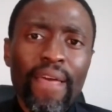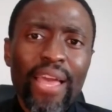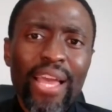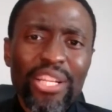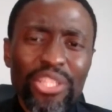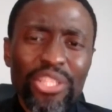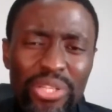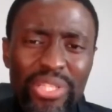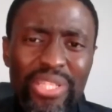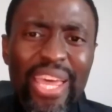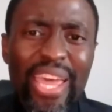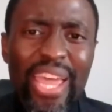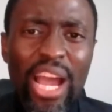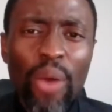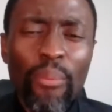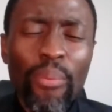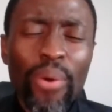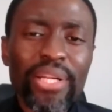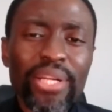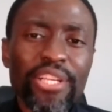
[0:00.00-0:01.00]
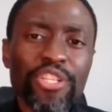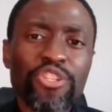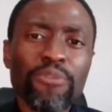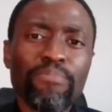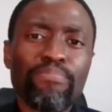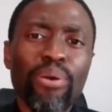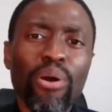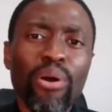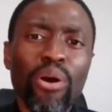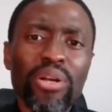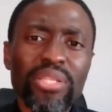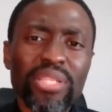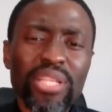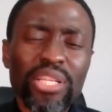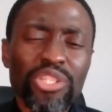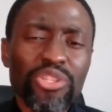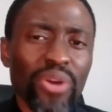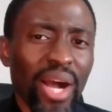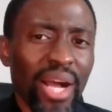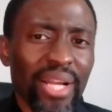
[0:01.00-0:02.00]
And today I want us to pause
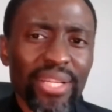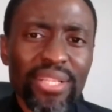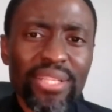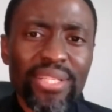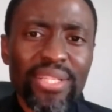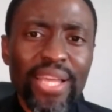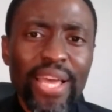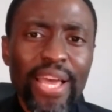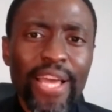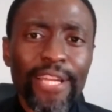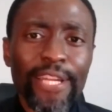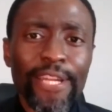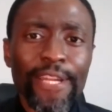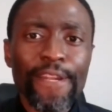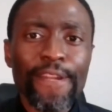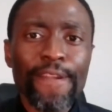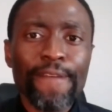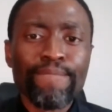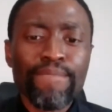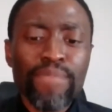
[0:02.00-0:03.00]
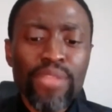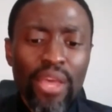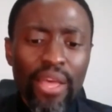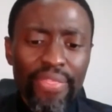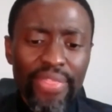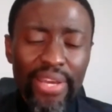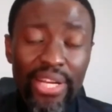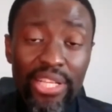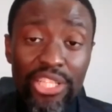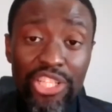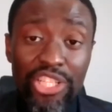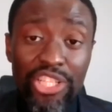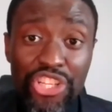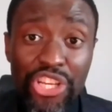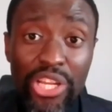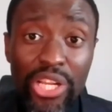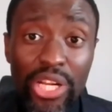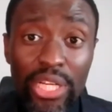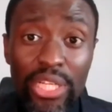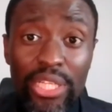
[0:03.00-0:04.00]
and to understand that as
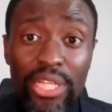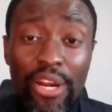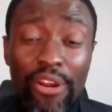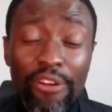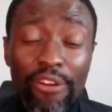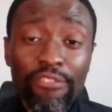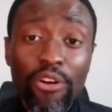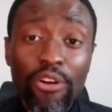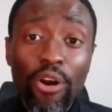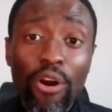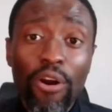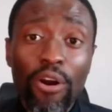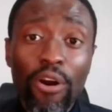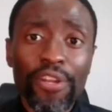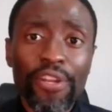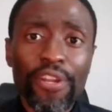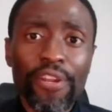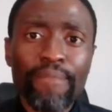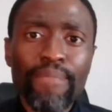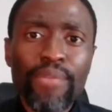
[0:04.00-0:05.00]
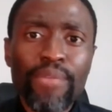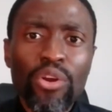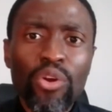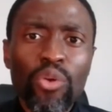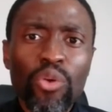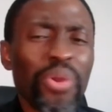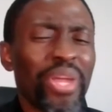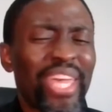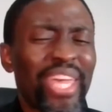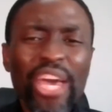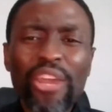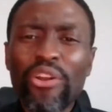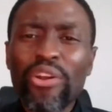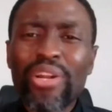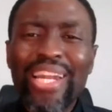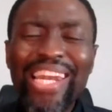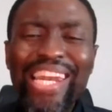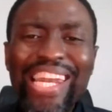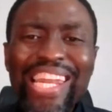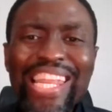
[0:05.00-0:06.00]
children of God, we cannot
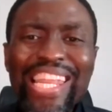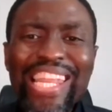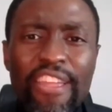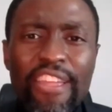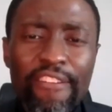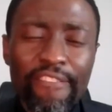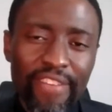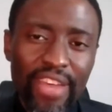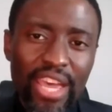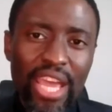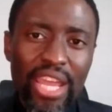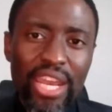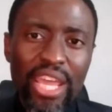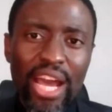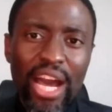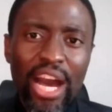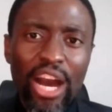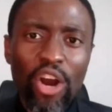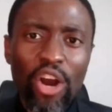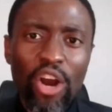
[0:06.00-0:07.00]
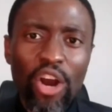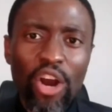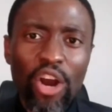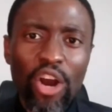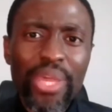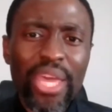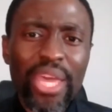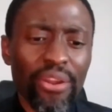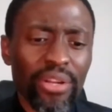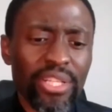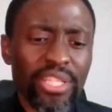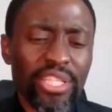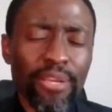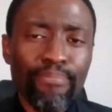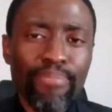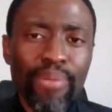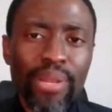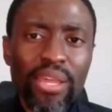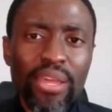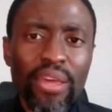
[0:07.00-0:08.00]
live anyhow. We cannot
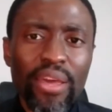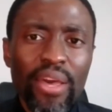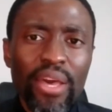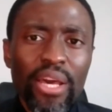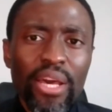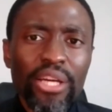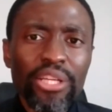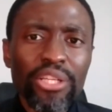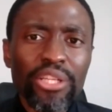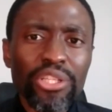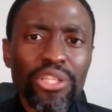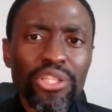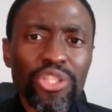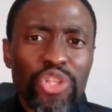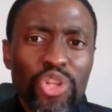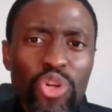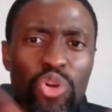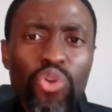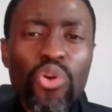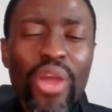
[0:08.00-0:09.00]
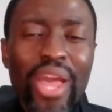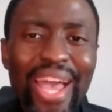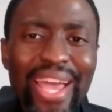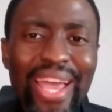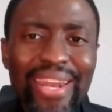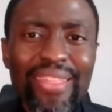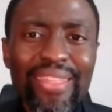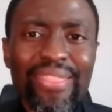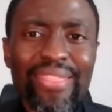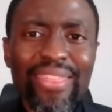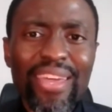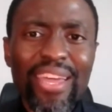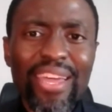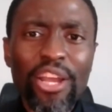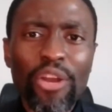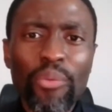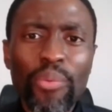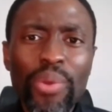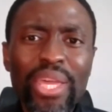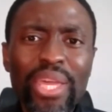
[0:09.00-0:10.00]
simply eh, do
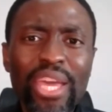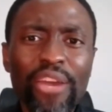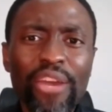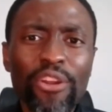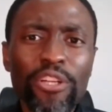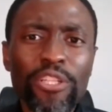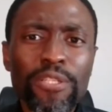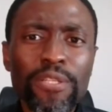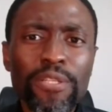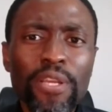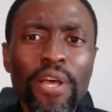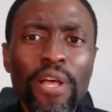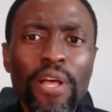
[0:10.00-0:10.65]
anything. We cannot